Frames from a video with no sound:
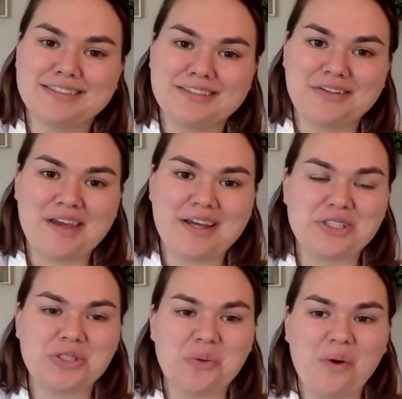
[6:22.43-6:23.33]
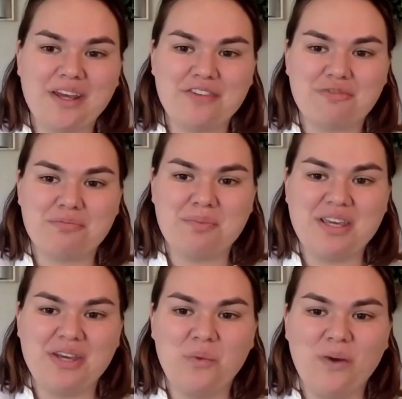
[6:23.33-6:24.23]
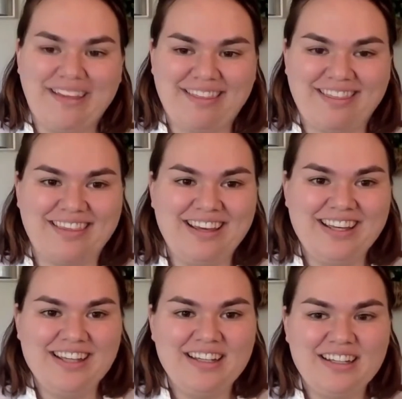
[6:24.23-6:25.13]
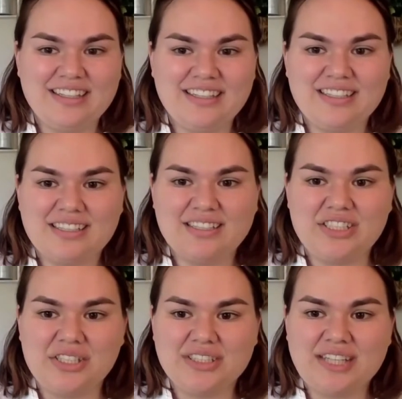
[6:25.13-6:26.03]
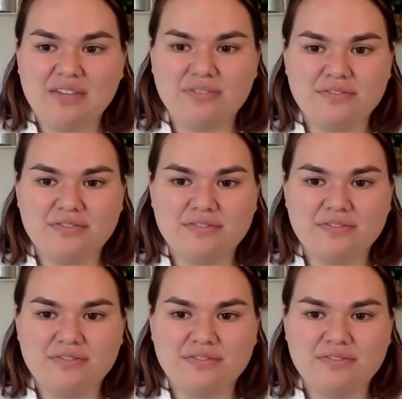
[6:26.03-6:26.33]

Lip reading: or that joy of being with to yourself.